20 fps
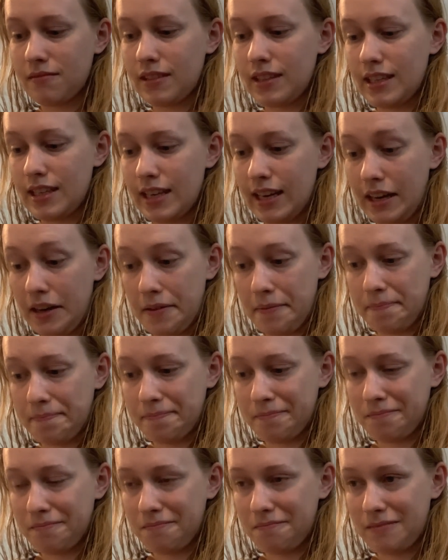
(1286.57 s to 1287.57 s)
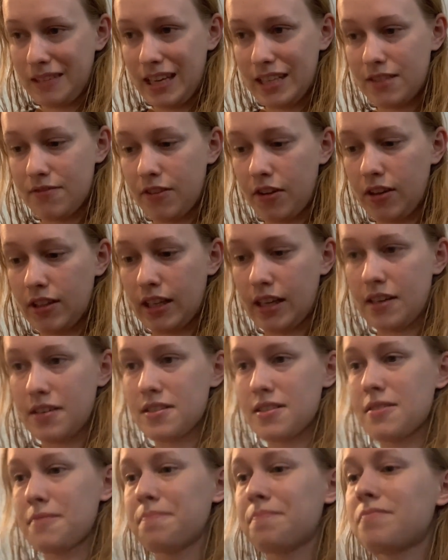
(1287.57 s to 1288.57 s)
Yeah, it's very
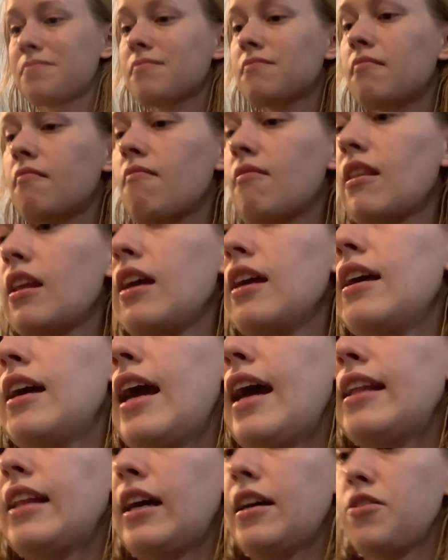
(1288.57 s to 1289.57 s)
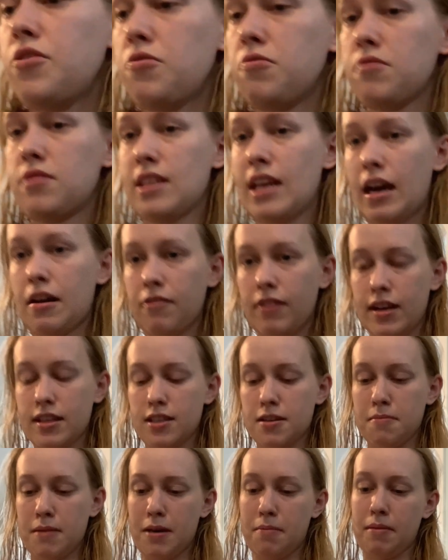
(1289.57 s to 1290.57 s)
nice. And I used that red
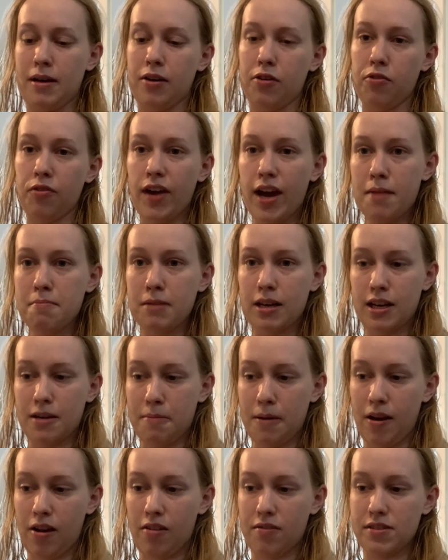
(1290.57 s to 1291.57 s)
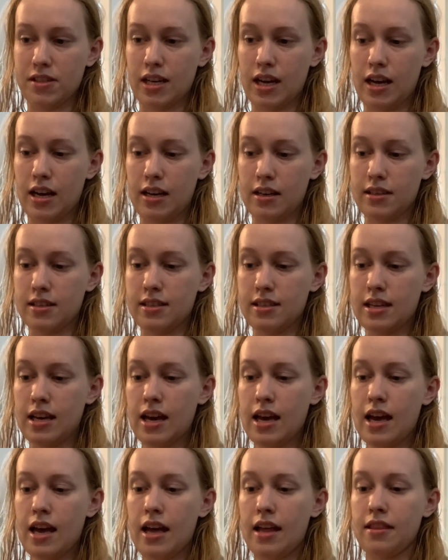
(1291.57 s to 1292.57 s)
to make my grandma a pair of socks.
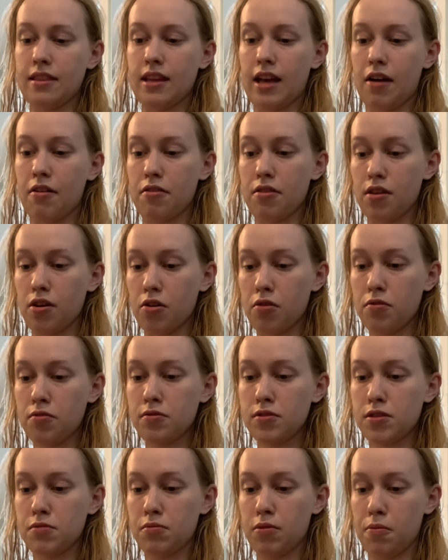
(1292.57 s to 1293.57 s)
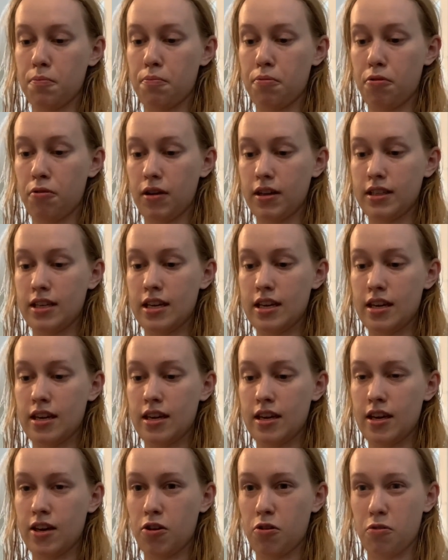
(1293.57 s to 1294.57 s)
Now those were
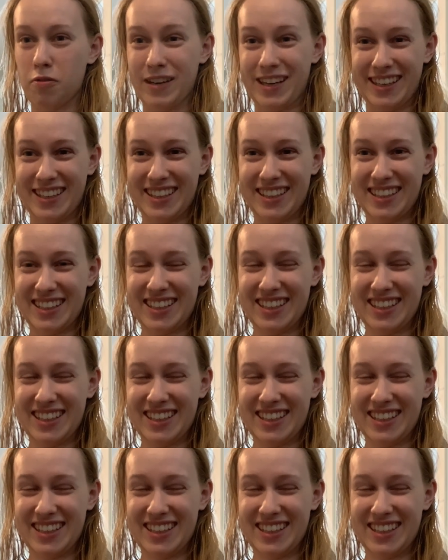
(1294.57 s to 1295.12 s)
pretty quick